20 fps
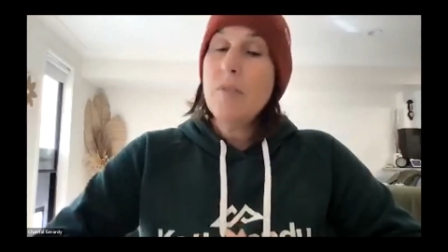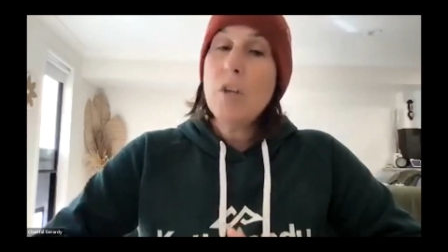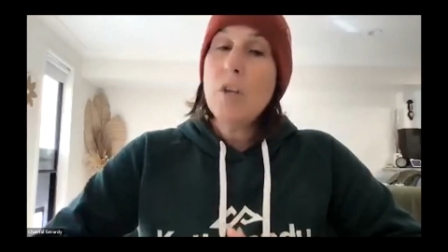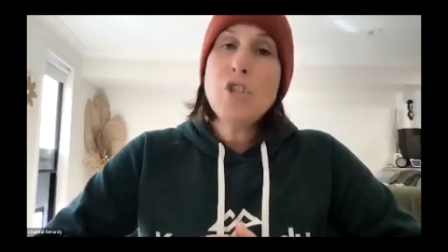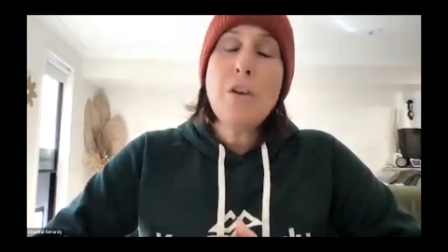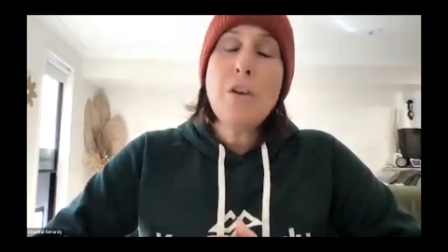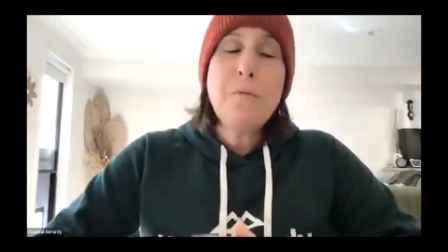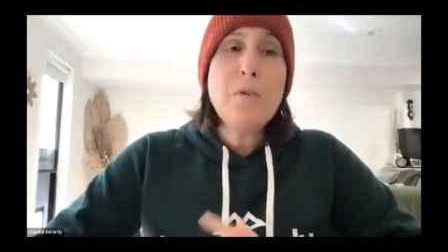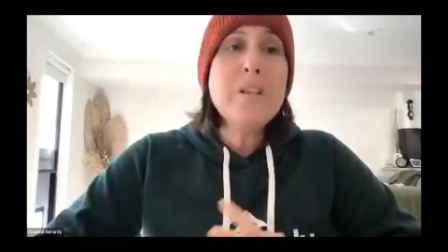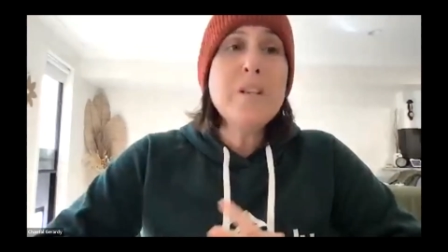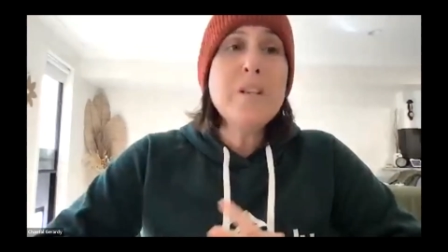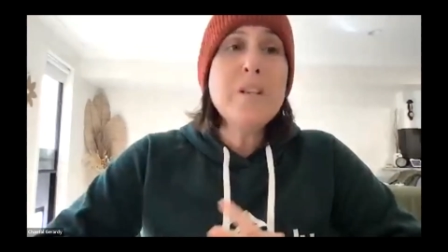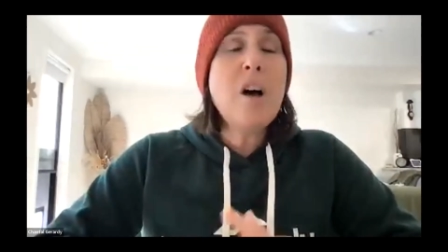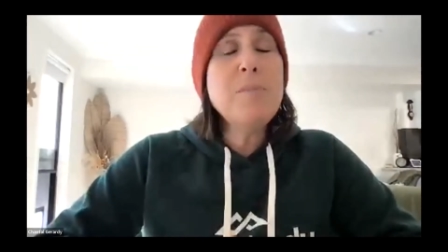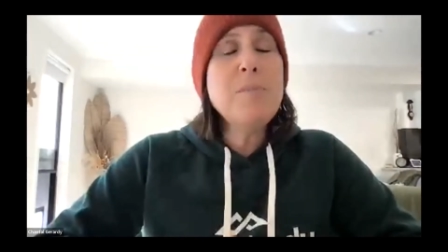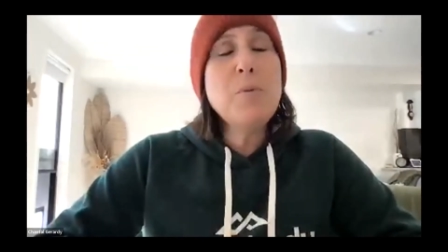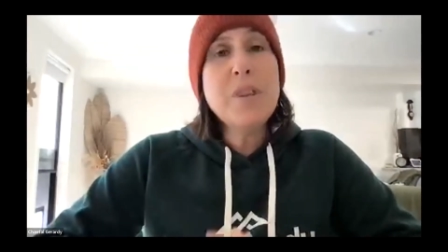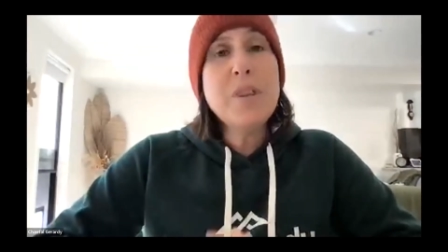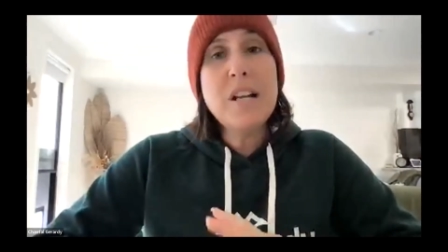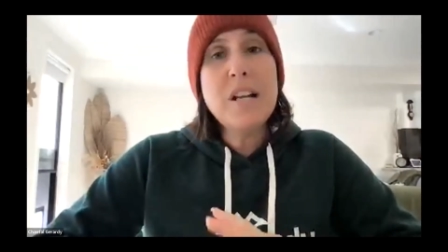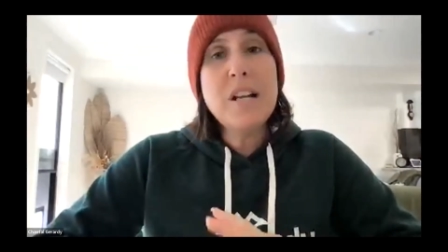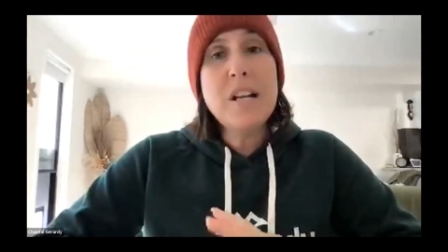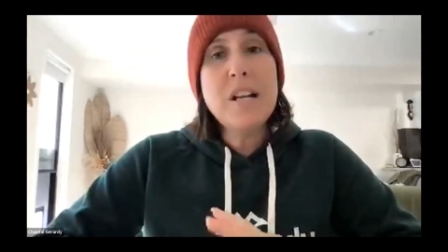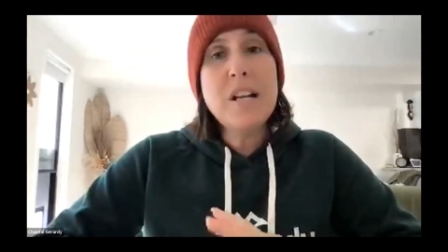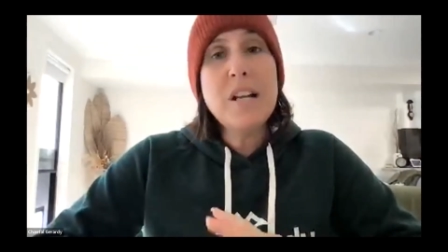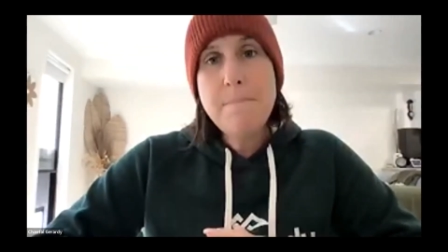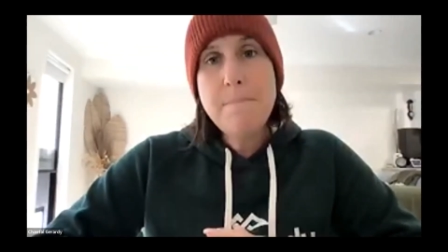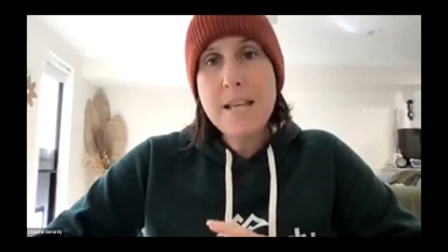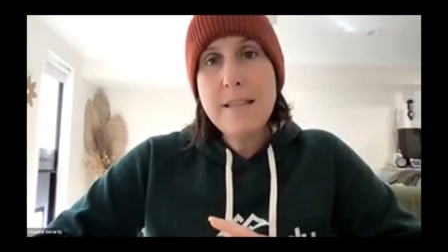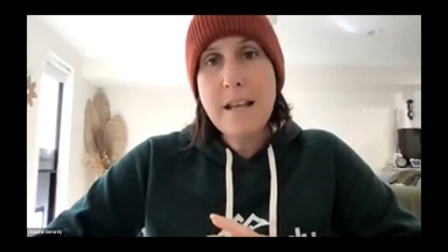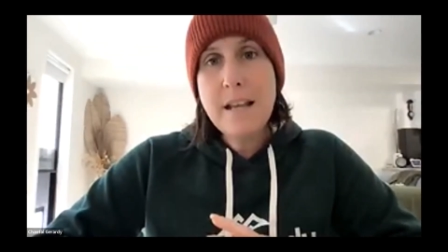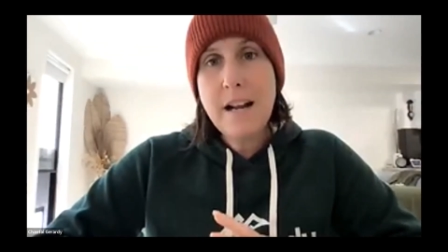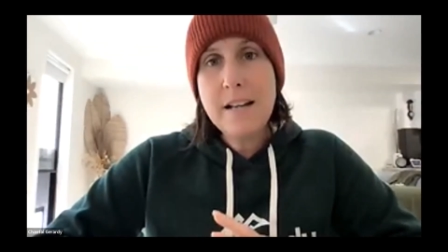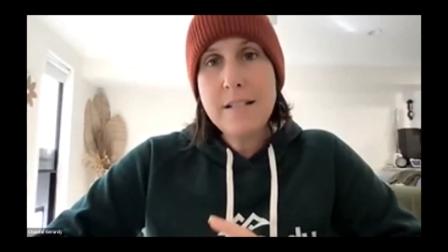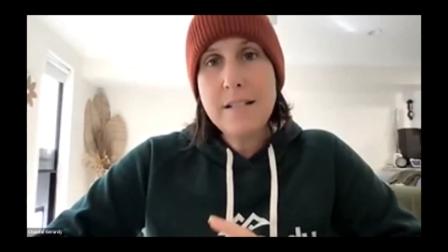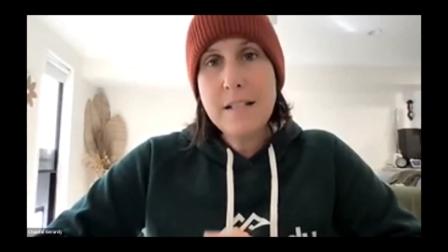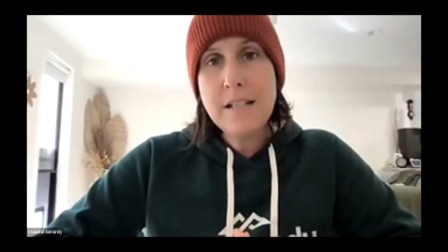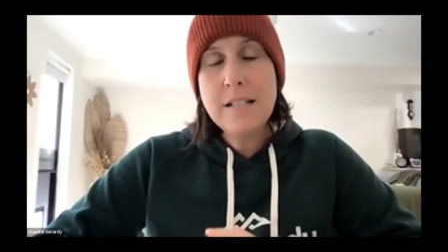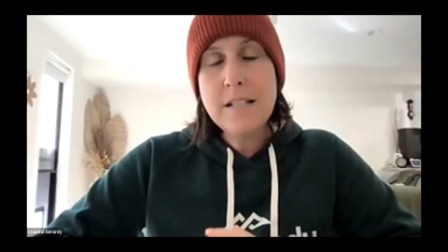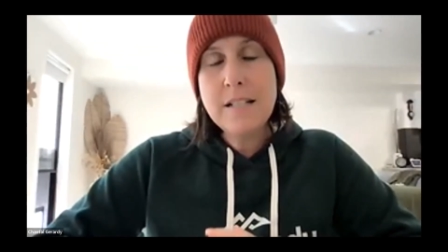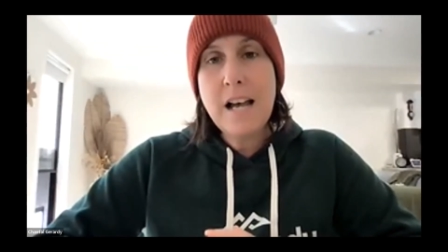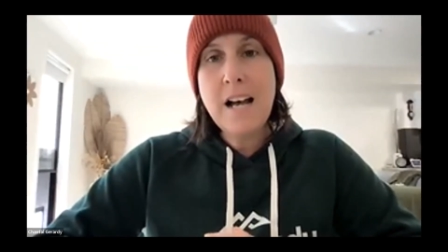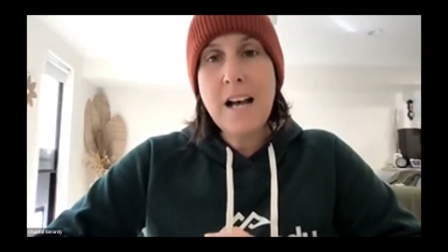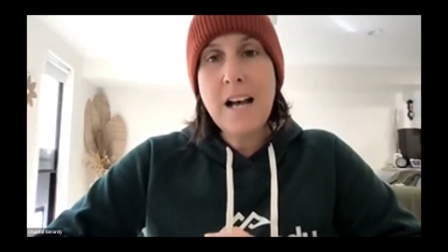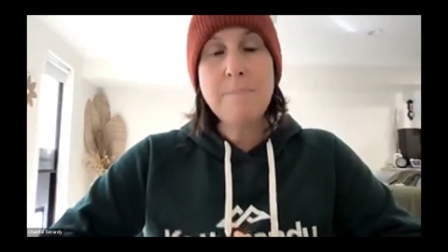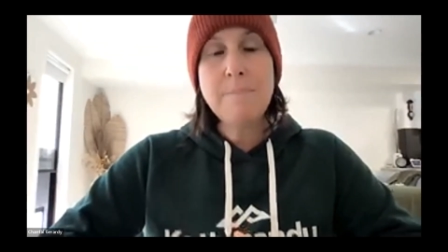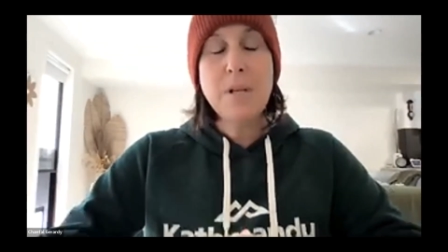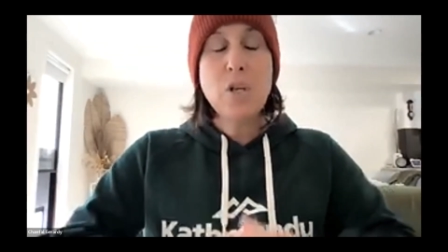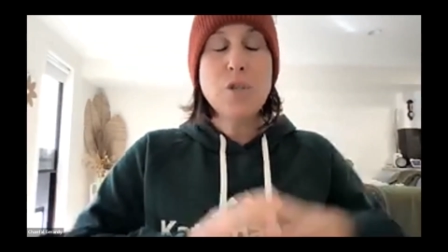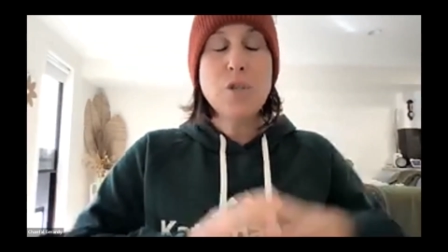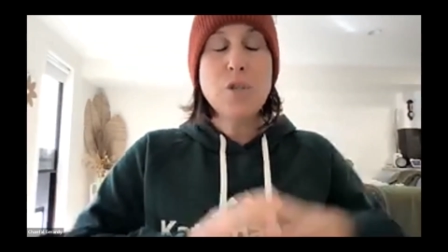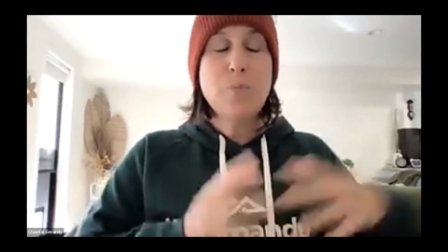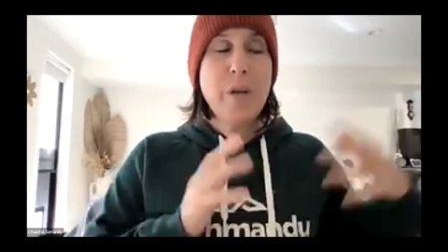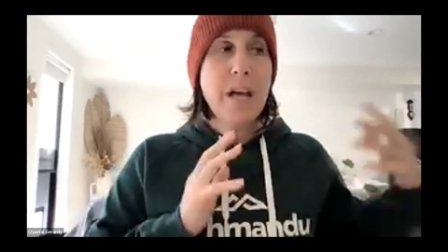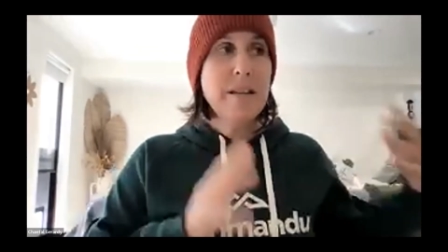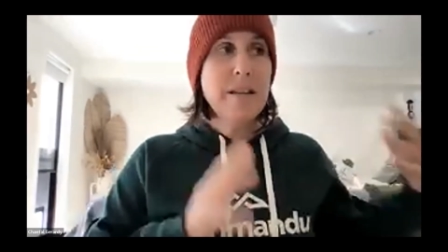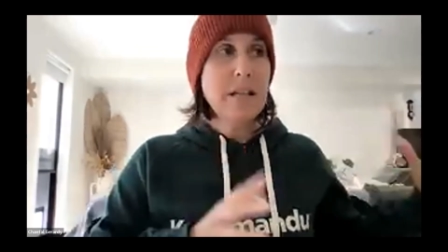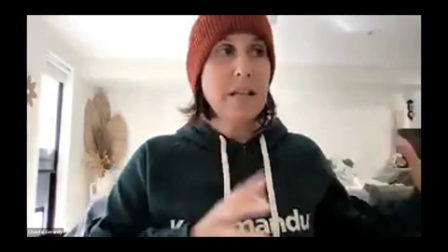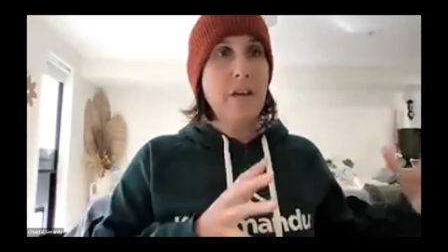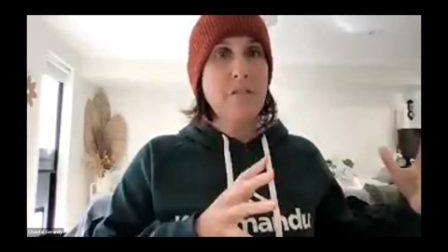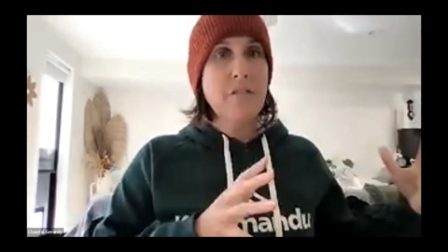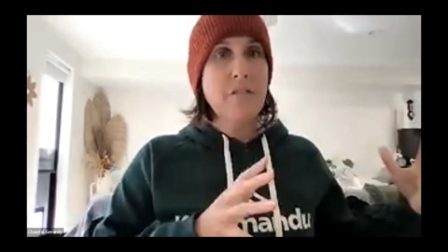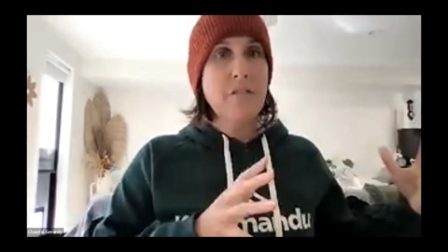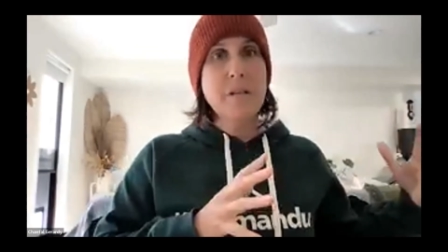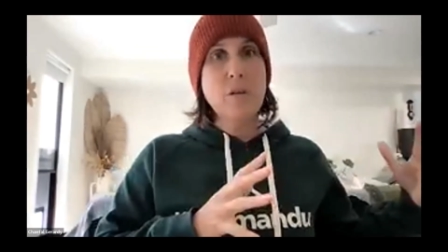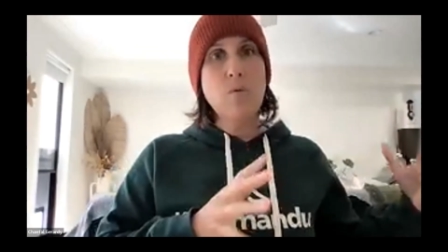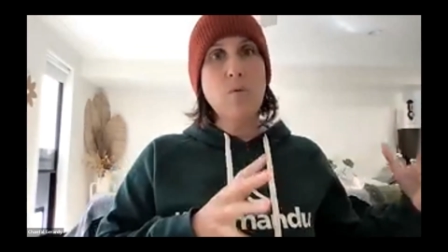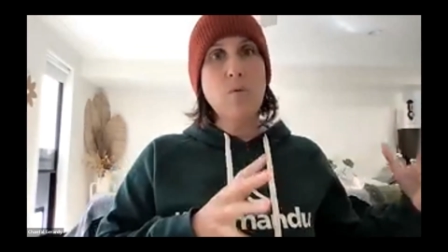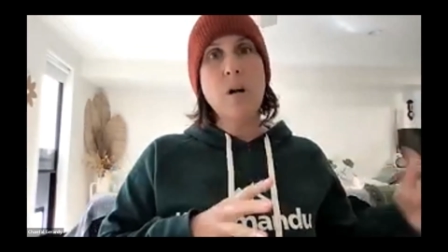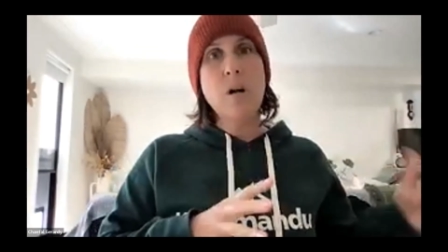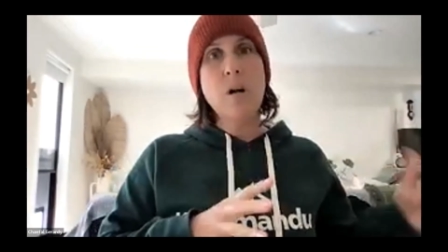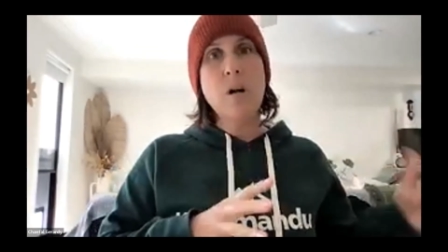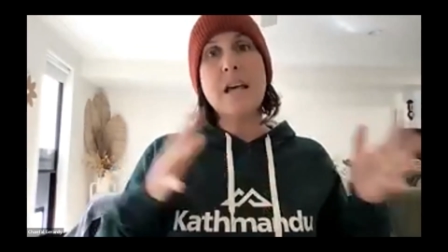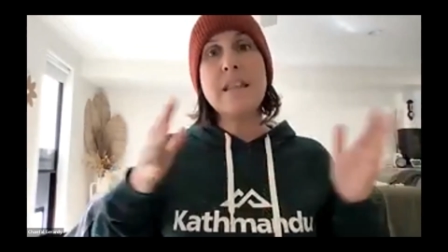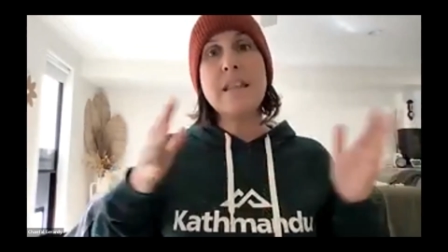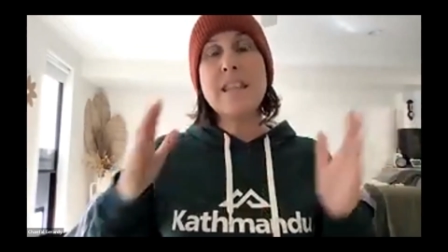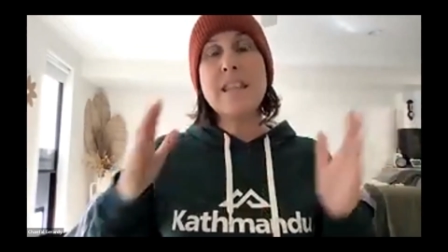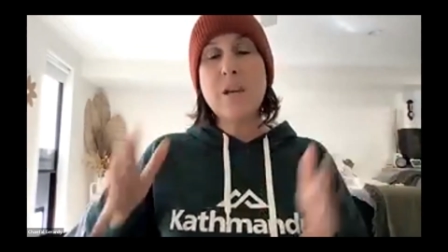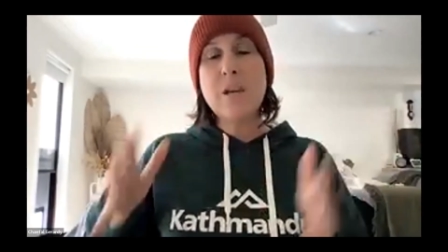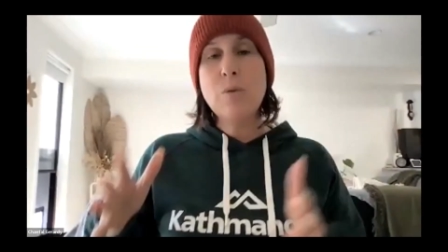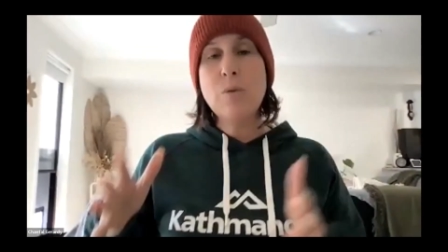for example, with the last campaign that I did, because we had the government grants and then